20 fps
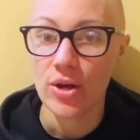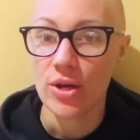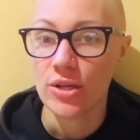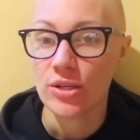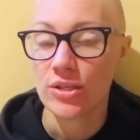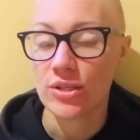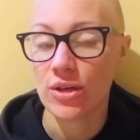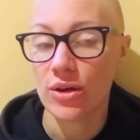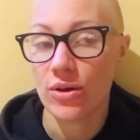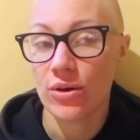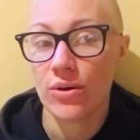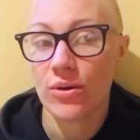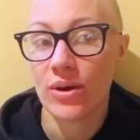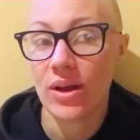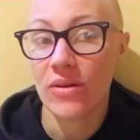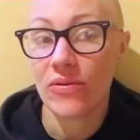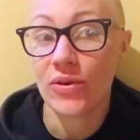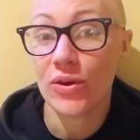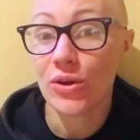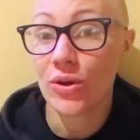So
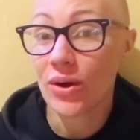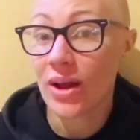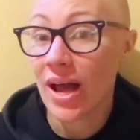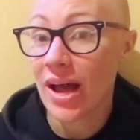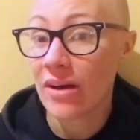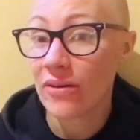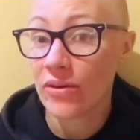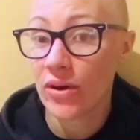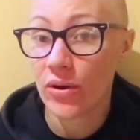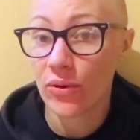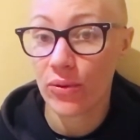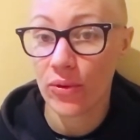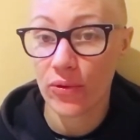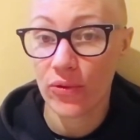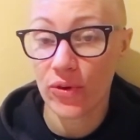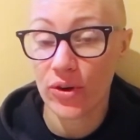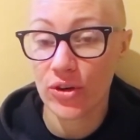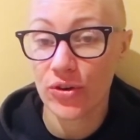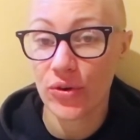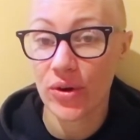if you don't have a
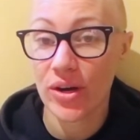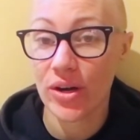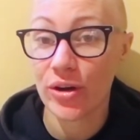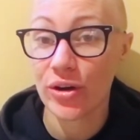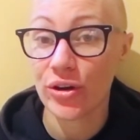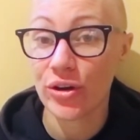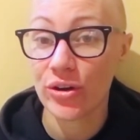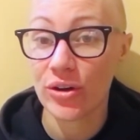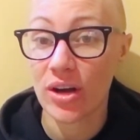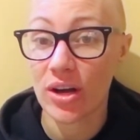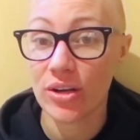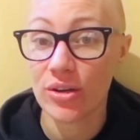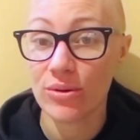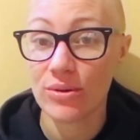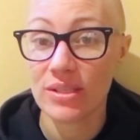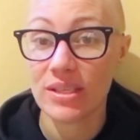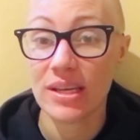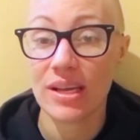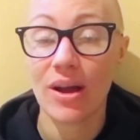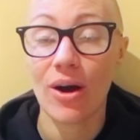refrigerator, you're not
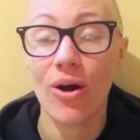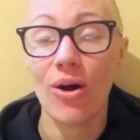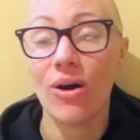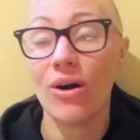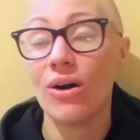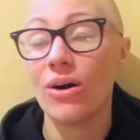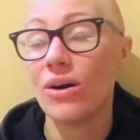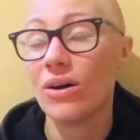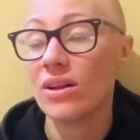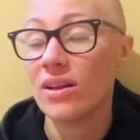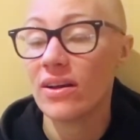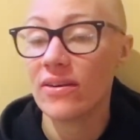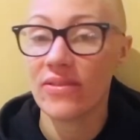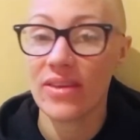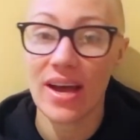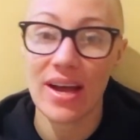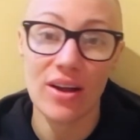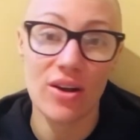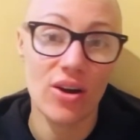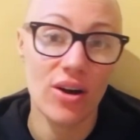using all of
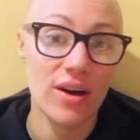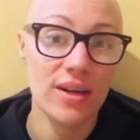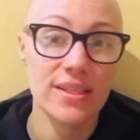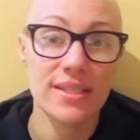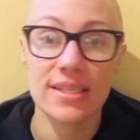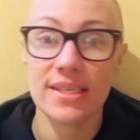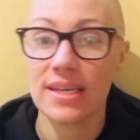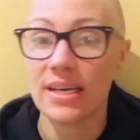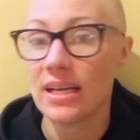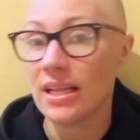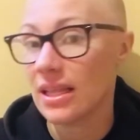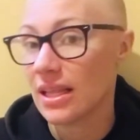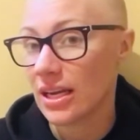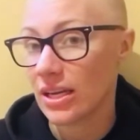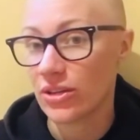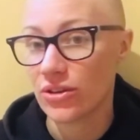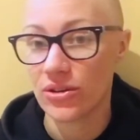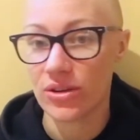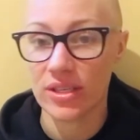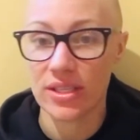that constant
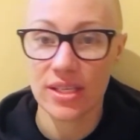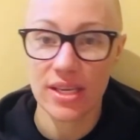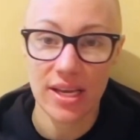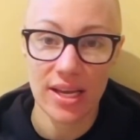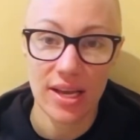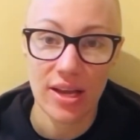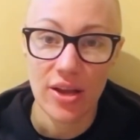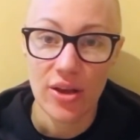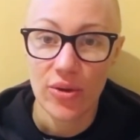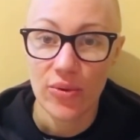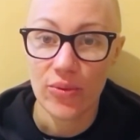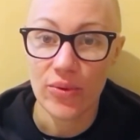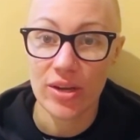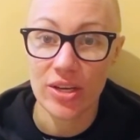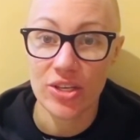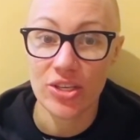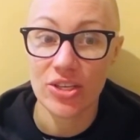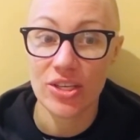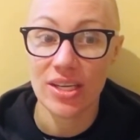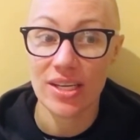electricity,
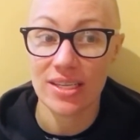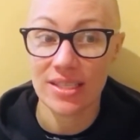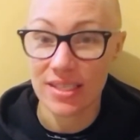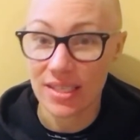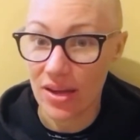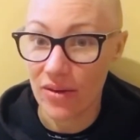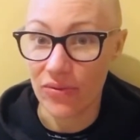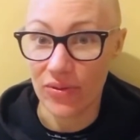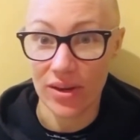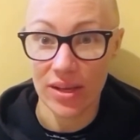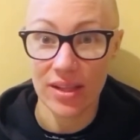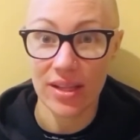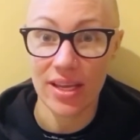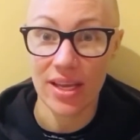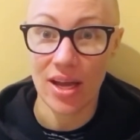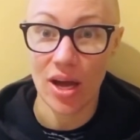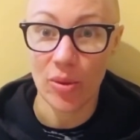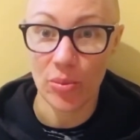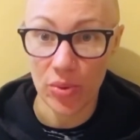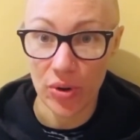which is
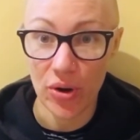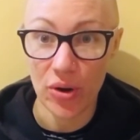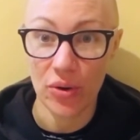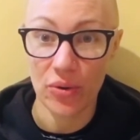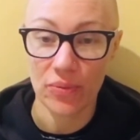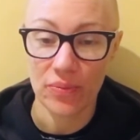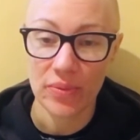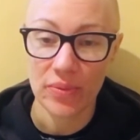definitely a pro.